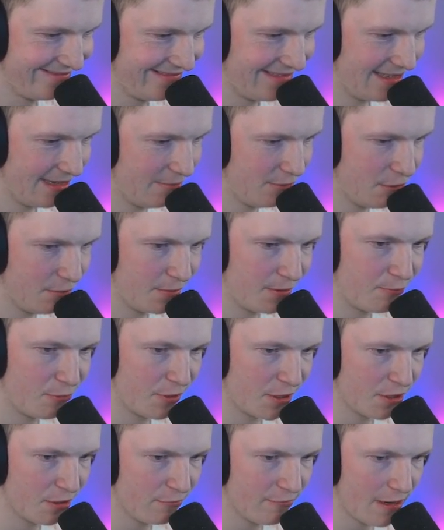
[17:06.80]
I'm normally
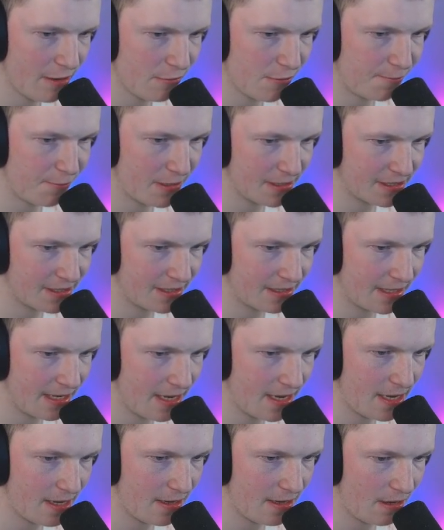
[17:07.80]
pretty good. Right, we're past
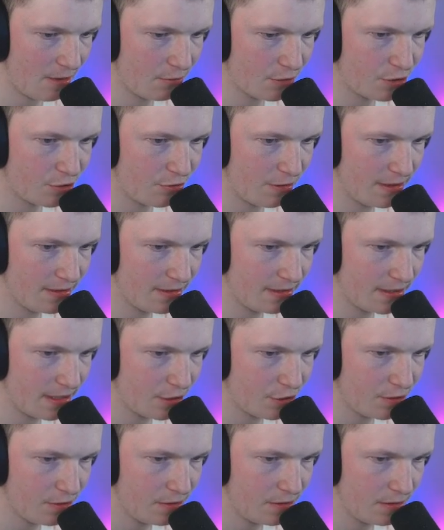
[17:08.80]
our
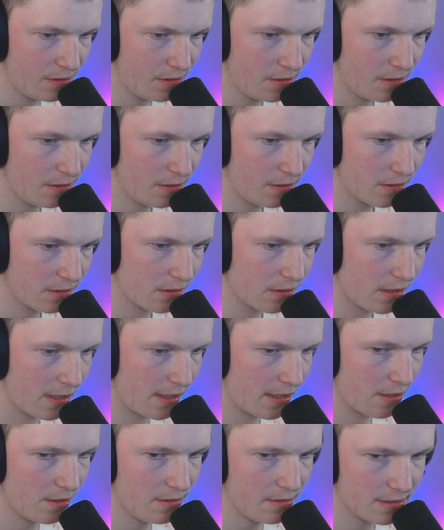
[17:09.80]
transition. There
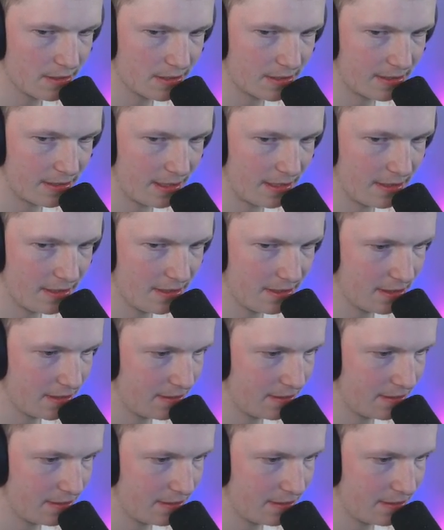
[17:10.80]
you go, standard.